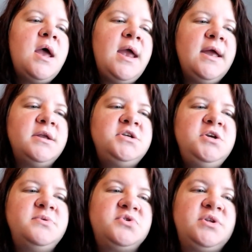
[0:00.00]
And
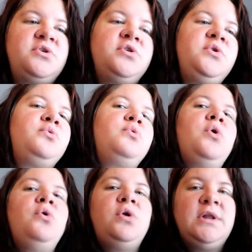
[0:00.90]
she was literally
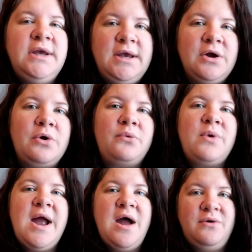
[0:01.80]
rolling
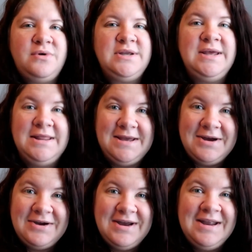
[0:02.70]
around in
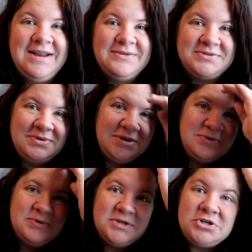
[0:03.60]
there, and it was really
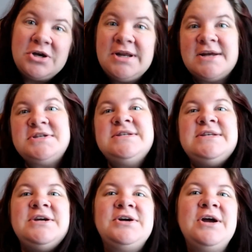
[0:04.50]
cool. And Sean could actually
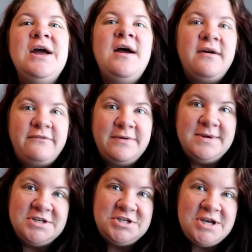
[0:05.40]
see her from
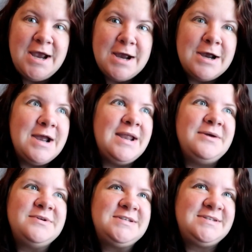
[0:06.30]
his chair, and it
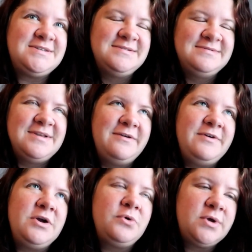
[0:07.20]
was a
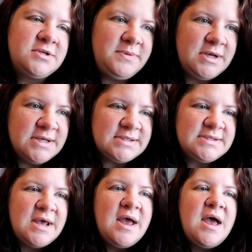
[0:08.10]
very cool experience.
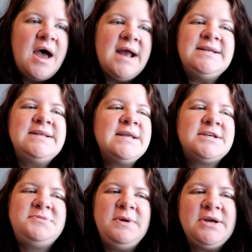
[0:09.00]
I didn't
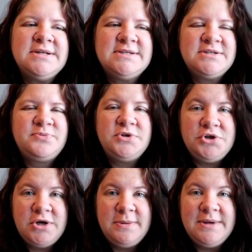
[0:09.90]
experience this with
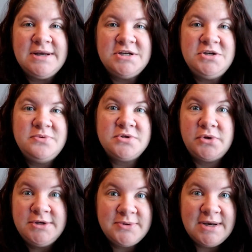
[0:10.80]
Journey because she was
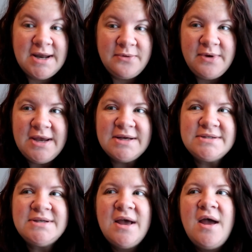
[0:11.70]
only 29
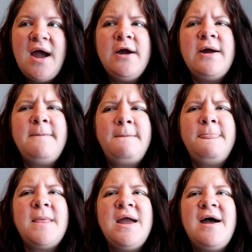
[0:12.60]
weeks. I
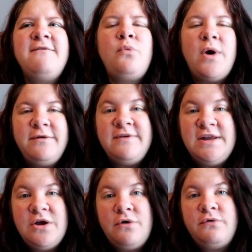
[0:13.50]
have one
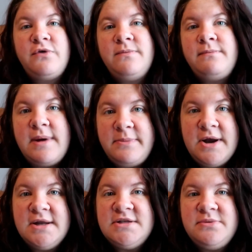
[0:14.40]
video from my
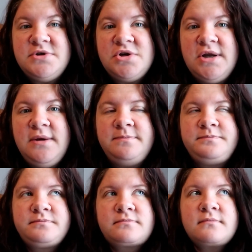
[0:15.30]
pregnancy with Journey
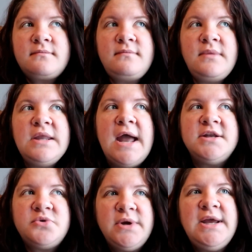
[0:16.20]
at
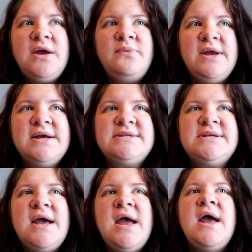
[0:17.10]
28 weeks,
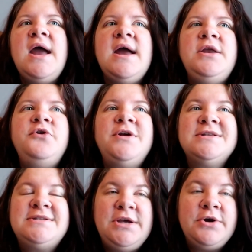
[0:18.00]
and you
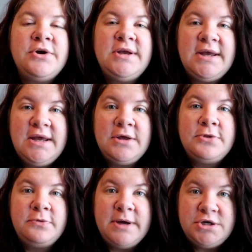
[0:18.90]
can see her kicking
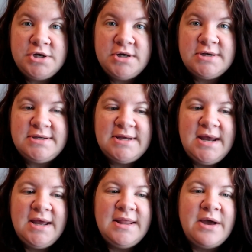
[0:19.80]
through my shirt,
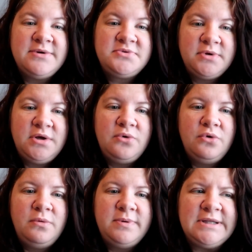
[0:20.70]
and that was really
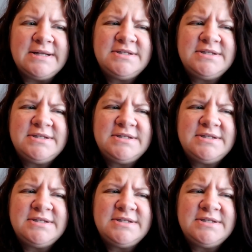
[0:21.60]
cool. But